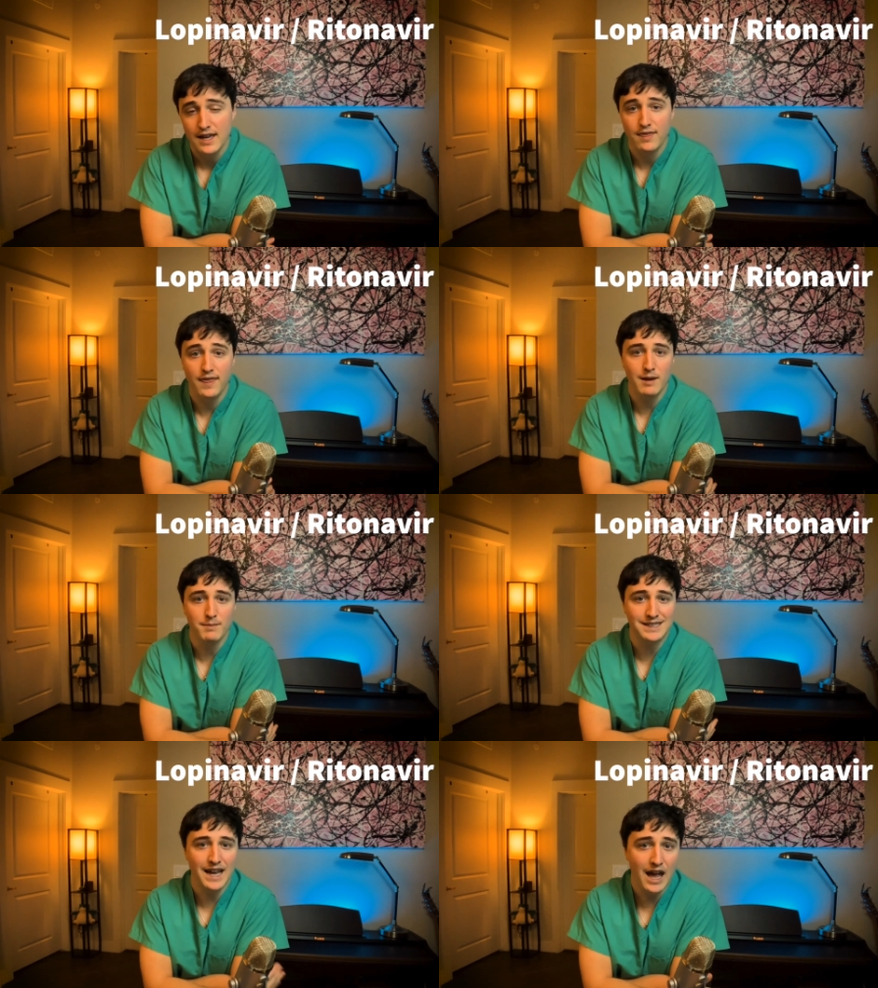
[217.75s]
that
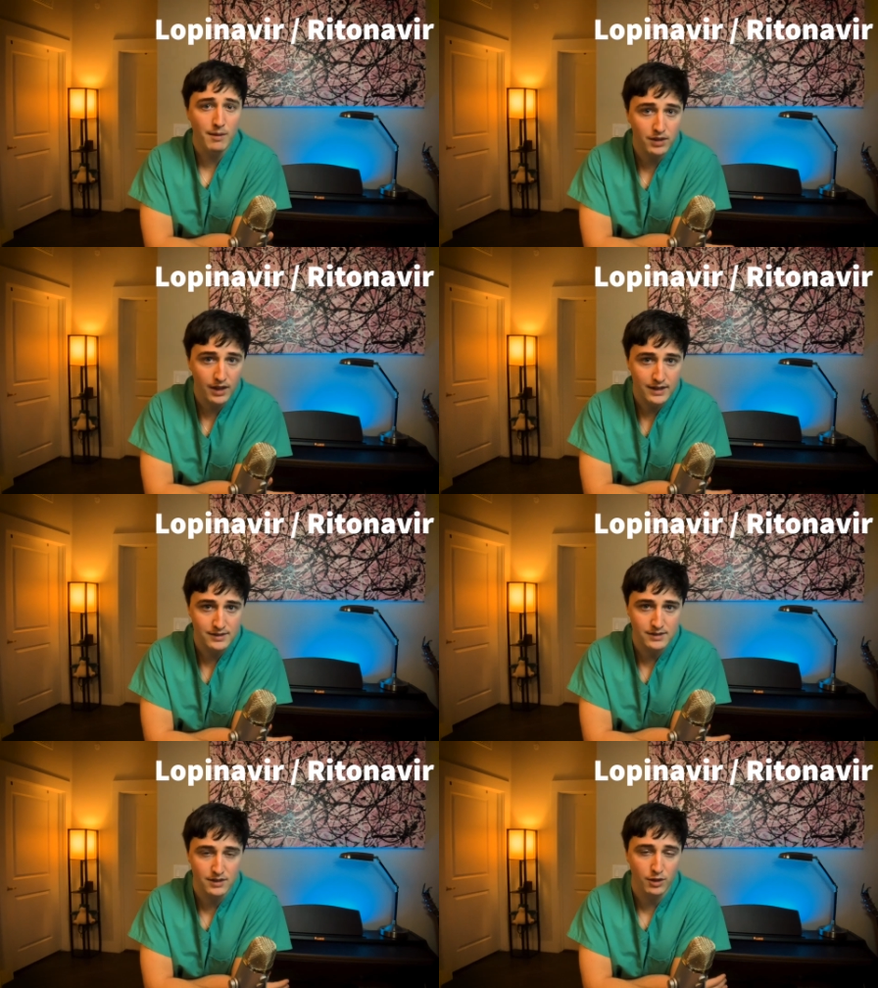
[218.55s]

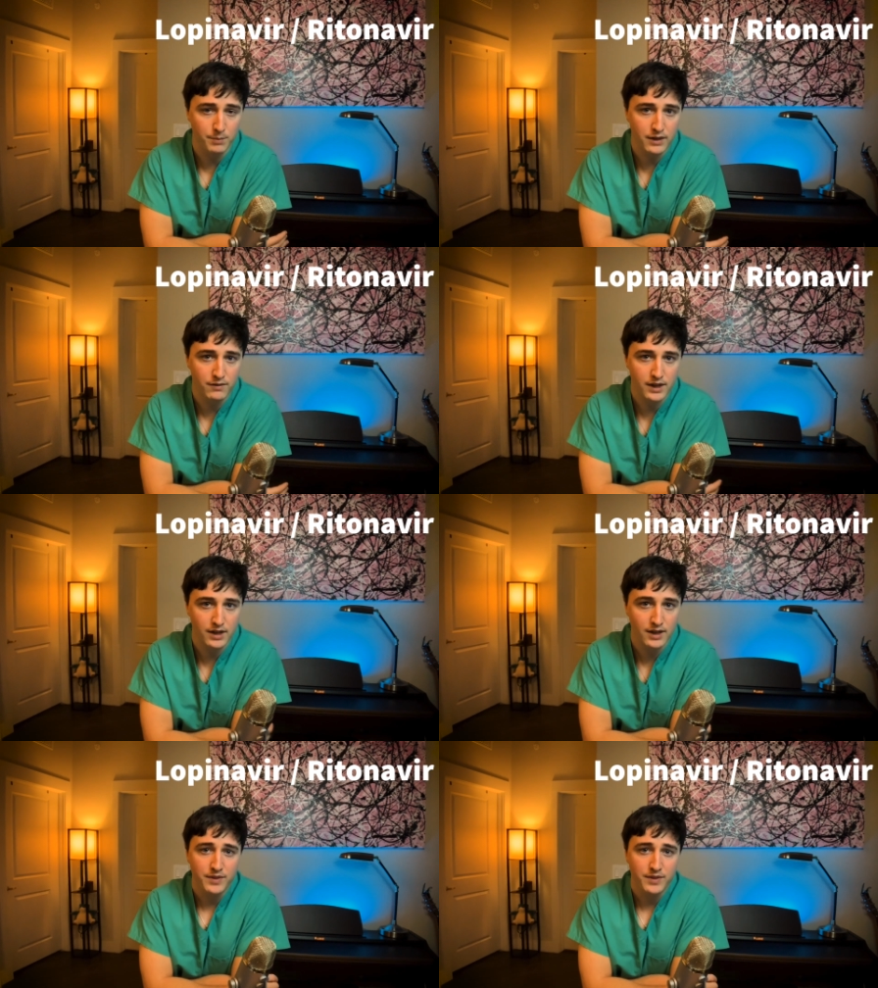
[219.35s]
metabolizes lopinavir.